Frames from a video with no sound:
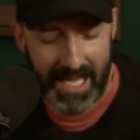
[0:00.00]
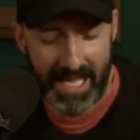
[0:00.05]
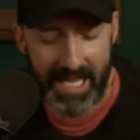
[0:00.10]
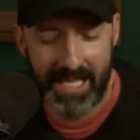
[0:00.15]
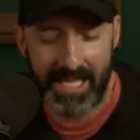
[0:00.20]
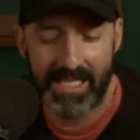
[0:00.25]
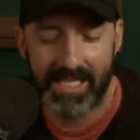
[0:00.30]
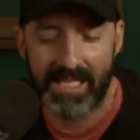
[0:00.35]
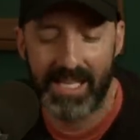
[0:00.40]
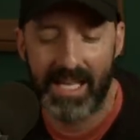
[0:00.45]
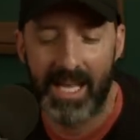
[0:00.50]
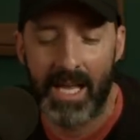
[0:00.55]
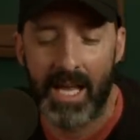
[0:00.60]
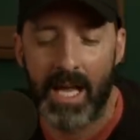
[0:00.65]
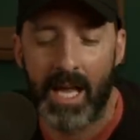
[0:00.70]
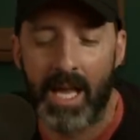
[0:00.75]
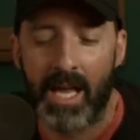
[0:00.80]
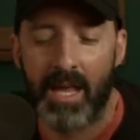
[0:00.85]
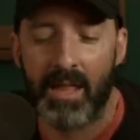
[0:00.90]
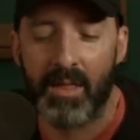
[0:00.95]
it is
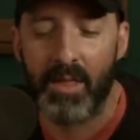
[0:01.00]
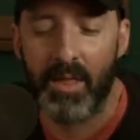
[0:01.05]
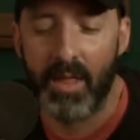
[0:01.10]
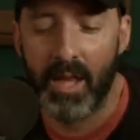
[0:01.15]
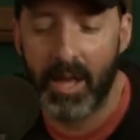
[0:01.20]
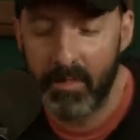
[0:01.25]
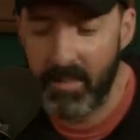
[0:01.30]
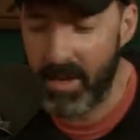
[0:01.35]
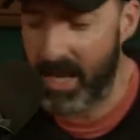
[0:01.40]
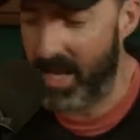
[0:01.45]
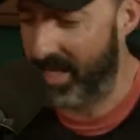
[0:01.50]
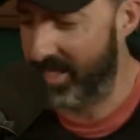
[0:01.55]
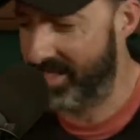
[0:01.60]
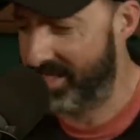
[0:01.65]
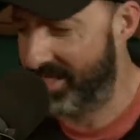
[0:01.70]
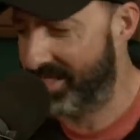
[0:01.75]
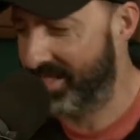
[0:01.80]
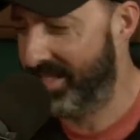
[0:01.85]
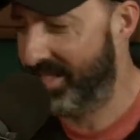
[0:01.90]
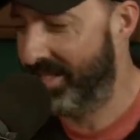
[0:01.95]
the
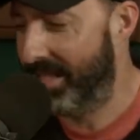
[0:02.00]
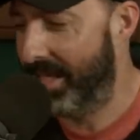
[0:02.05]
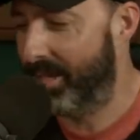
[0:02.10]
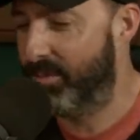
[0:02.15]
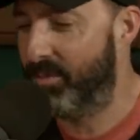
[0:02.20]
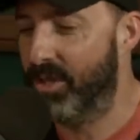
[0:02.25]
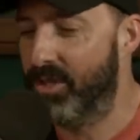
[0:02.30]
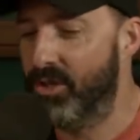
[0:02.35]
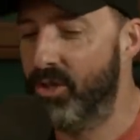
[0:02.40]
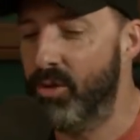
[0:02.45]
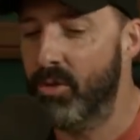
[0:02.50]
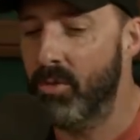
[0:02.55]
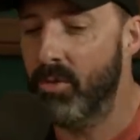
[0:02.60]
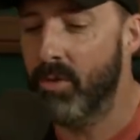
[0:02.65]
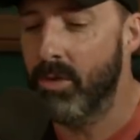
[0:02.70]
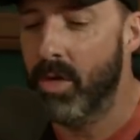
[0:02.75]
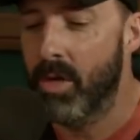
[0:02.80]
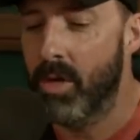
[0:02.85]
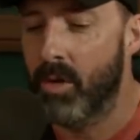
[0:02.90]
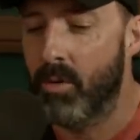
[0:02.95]
best. Like when you
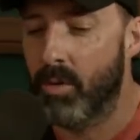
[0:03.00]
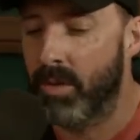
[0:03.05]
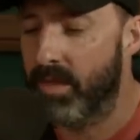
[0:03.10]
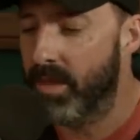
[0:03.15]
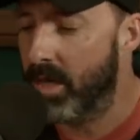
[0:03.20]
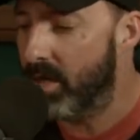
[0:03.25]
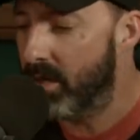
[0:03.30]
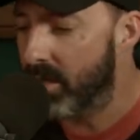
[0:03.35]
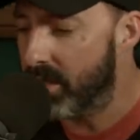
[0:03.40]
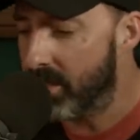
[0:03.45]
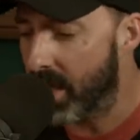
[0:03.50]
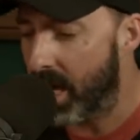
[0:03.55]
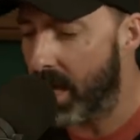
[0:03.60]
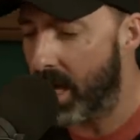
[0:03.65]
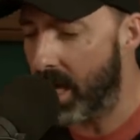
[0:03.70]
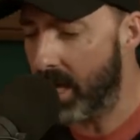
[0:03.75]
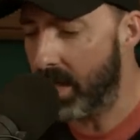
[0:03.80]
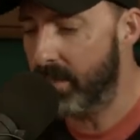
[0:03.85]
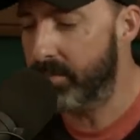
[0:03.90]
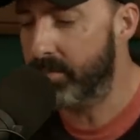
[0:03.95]
yeah. when there is a
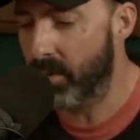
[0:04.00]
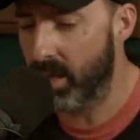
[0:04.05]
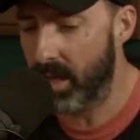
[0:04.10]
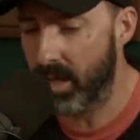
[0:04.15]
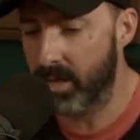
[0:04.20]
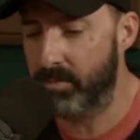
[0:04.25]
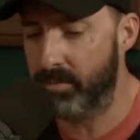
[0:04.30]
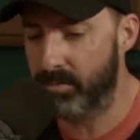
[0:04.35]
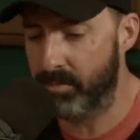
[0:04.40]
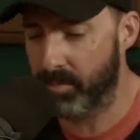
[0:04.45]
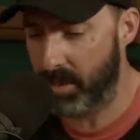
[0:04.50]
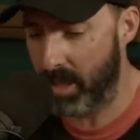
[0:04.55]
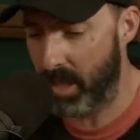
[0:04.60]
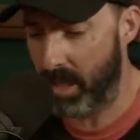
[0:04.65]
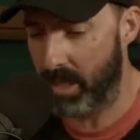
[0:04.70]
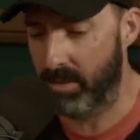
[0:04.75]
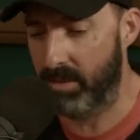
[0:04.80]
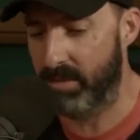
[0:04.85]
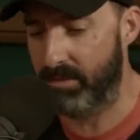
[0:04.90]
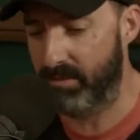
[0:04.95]
hot bread
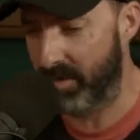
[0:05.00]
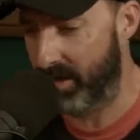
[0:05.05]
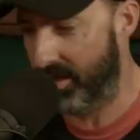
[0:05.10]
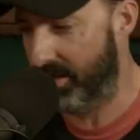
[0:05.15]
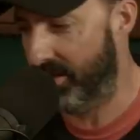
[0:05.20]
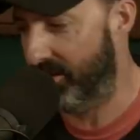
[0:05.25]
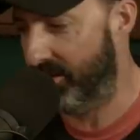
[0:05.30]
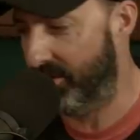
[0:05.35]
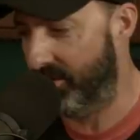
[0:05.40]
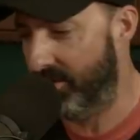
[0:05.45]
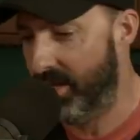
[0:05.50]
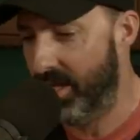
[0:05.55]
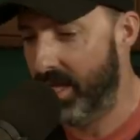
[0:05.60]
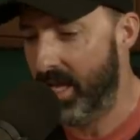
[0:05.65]
platter in front of you